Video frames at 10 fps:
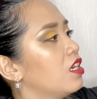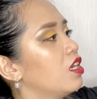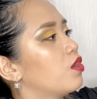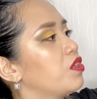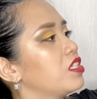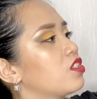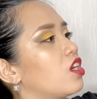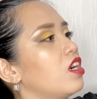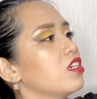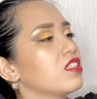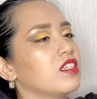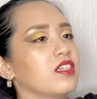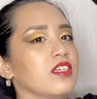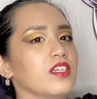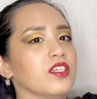restocked,
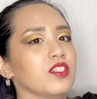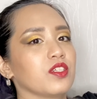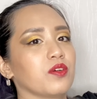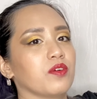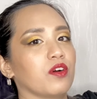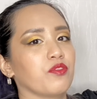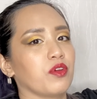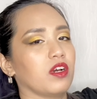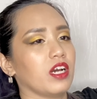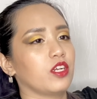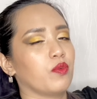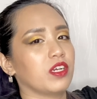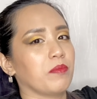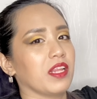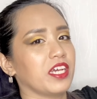so I don't want to
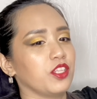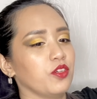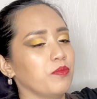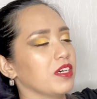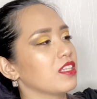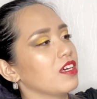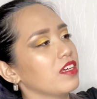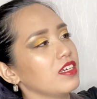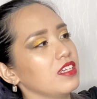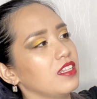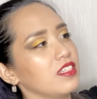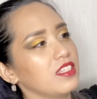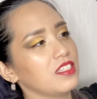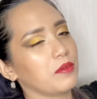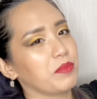blind you, but this is
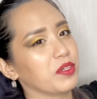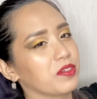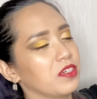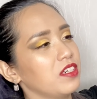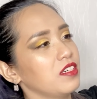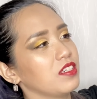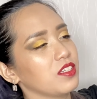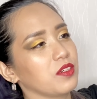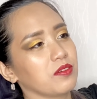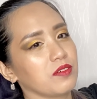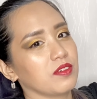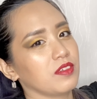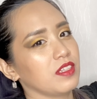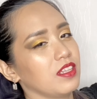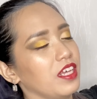a mirror, so
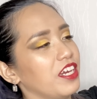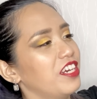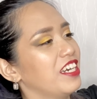there.